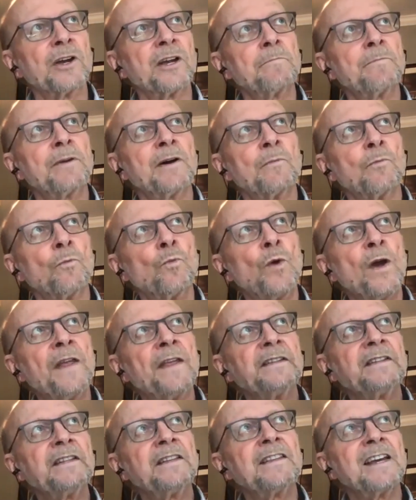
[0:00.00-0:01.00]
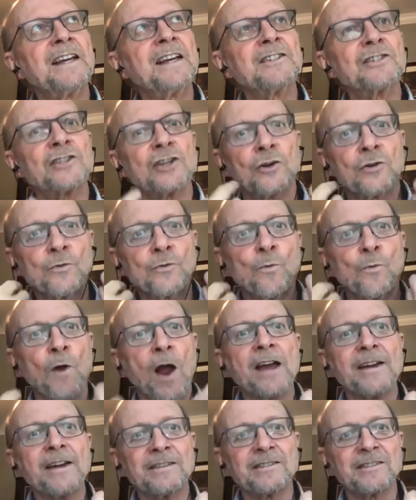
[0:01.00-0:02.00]
but when things are
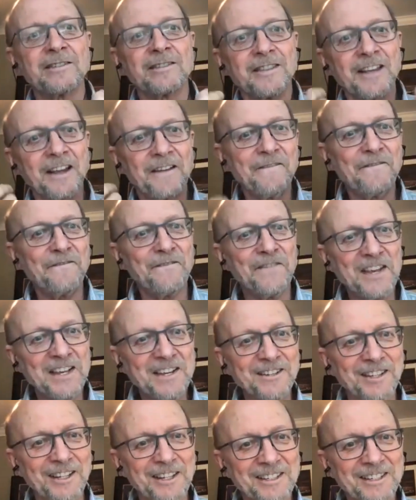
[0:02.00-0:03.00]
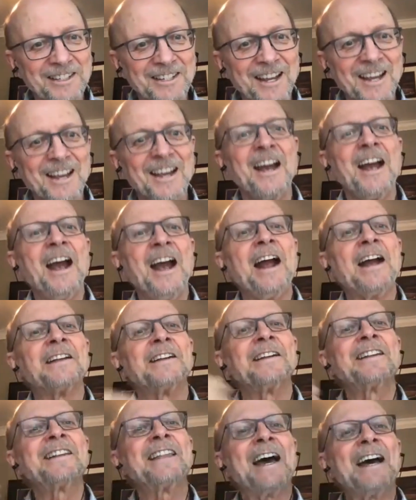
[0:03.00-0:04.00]
right, they feel it. And
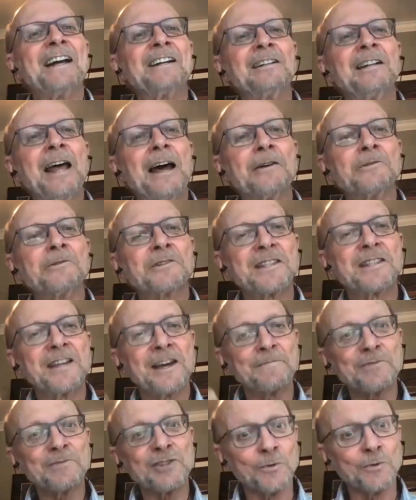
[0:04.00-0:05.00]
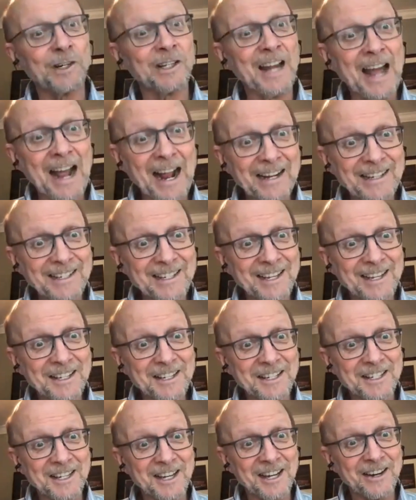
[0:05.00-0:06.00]
that allows them to relax as a
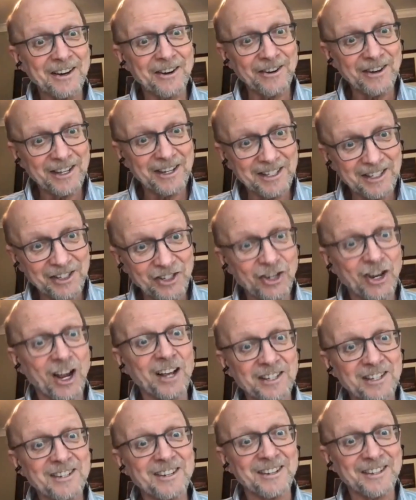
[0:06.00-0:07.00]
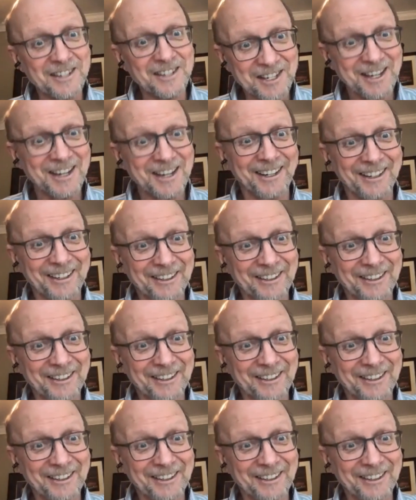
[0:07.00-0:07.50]
singer and just sing.